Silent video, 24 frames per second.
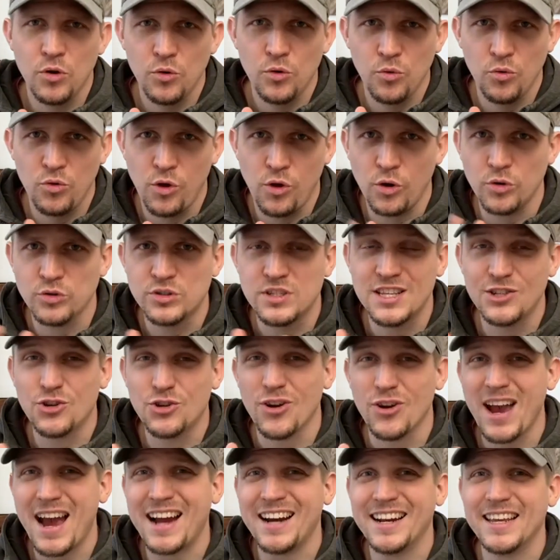With those that
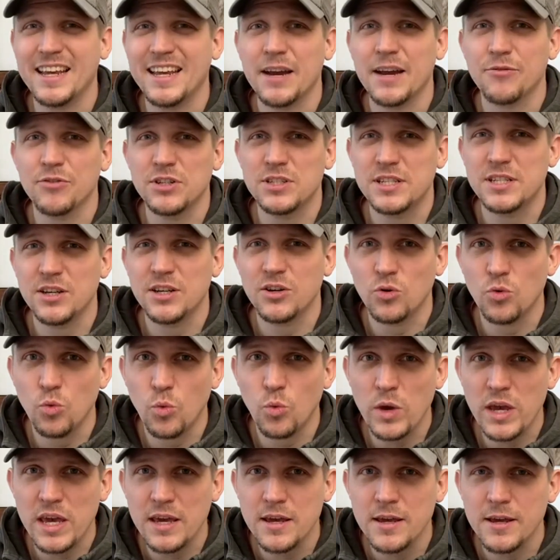you're adding every single
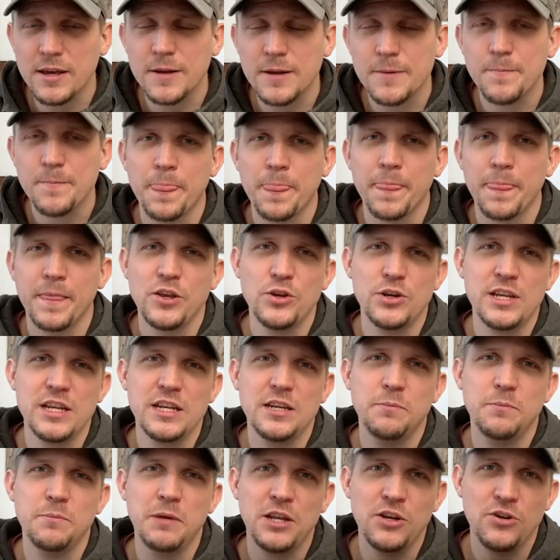week, you need
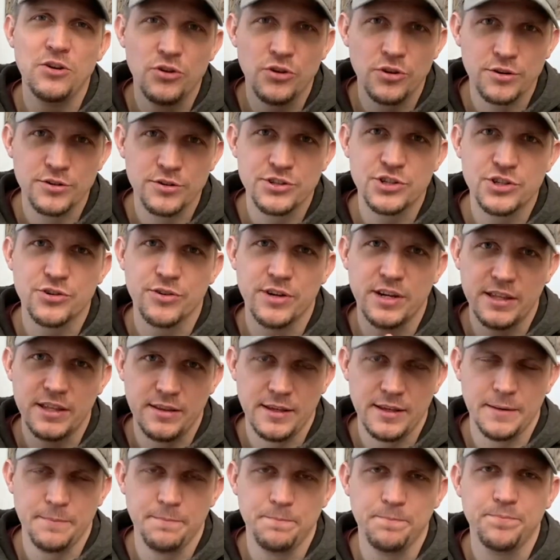to be nurturing
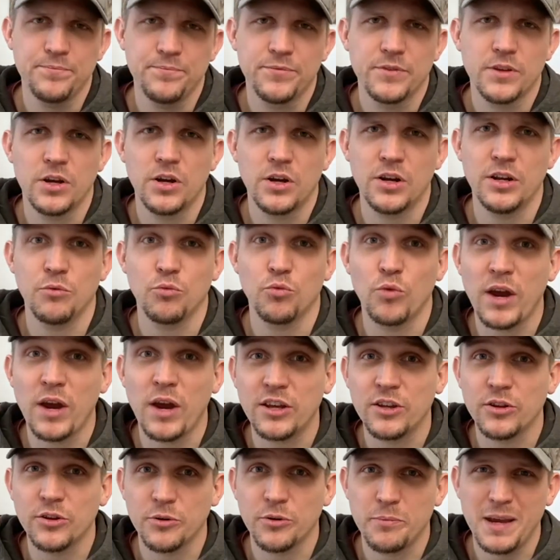them on a
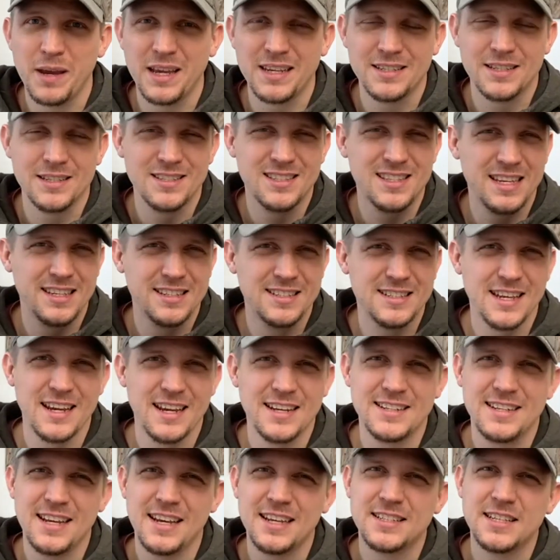regular basis. They say
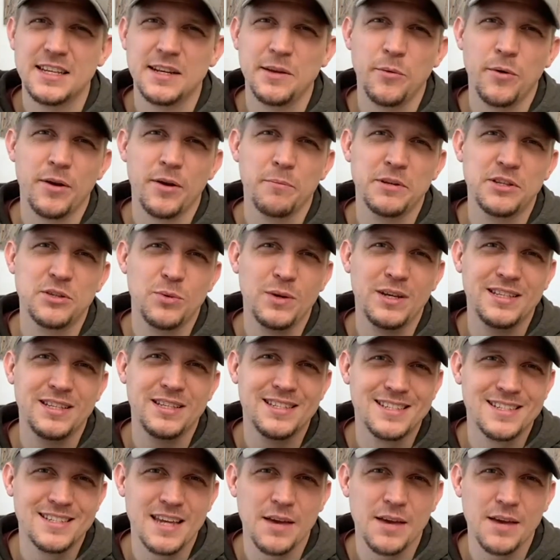it takes anywhere between
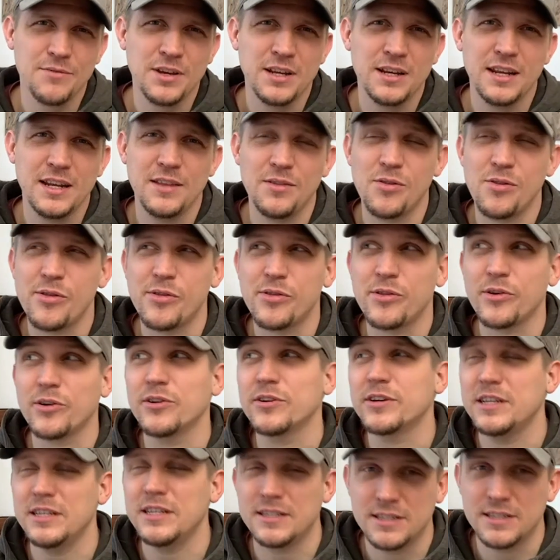7 and
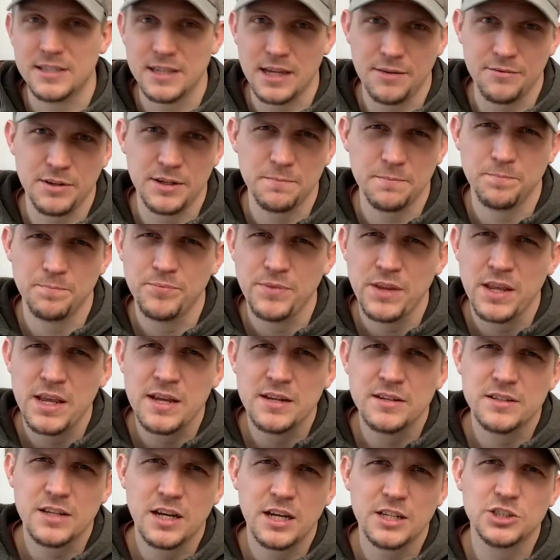37
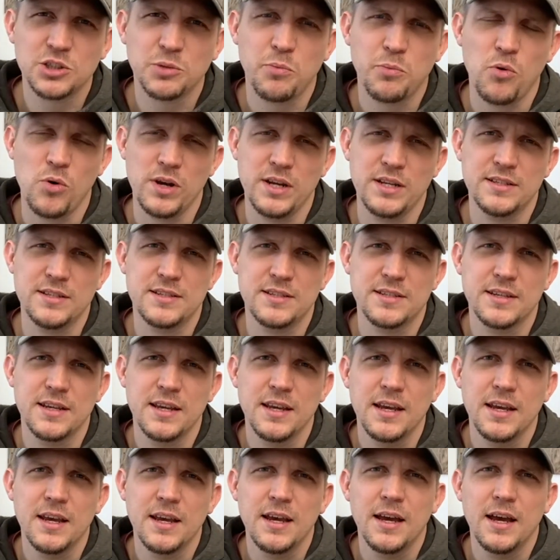touch points
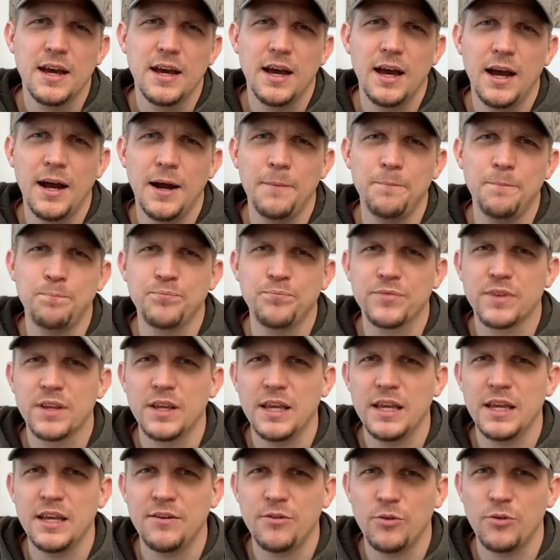
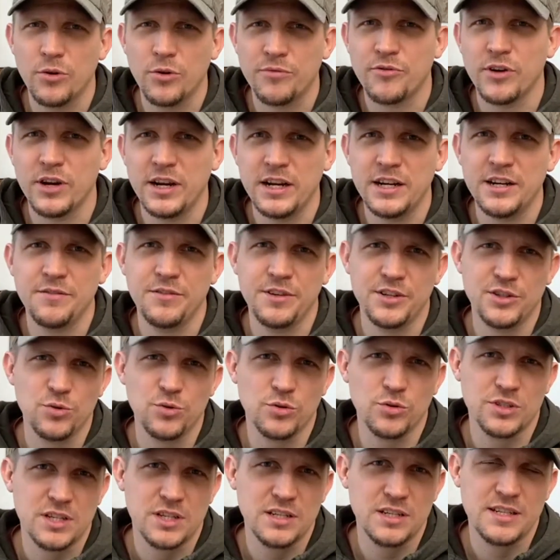in order for
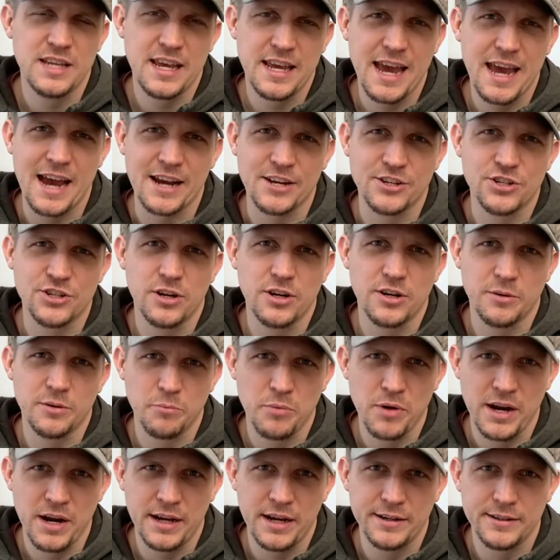individuals to take action on a
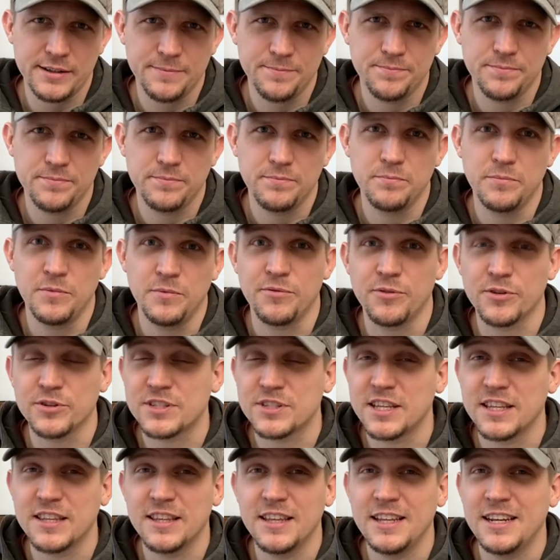brand. And the first
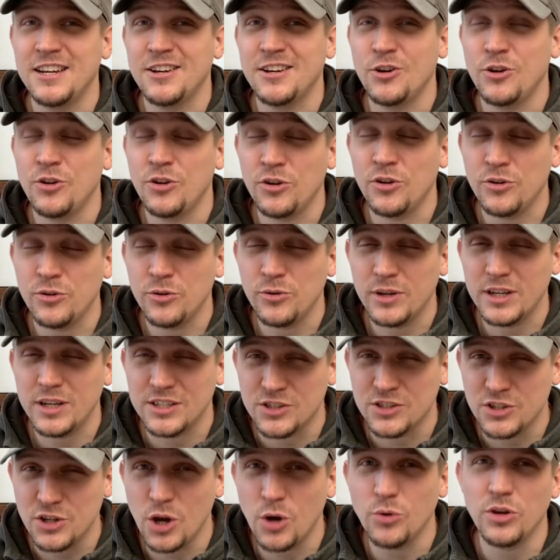thing they need to do is
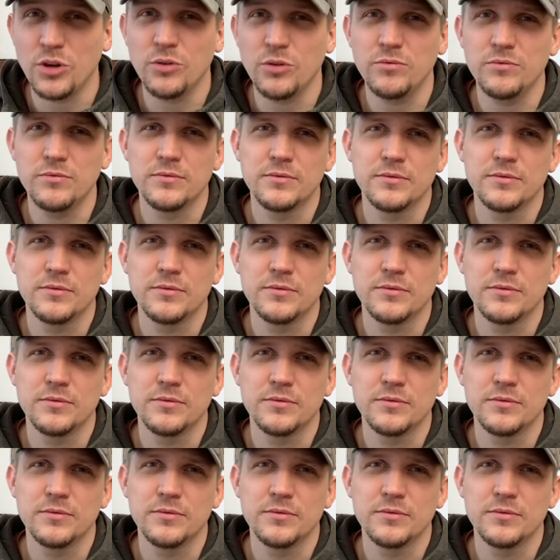know you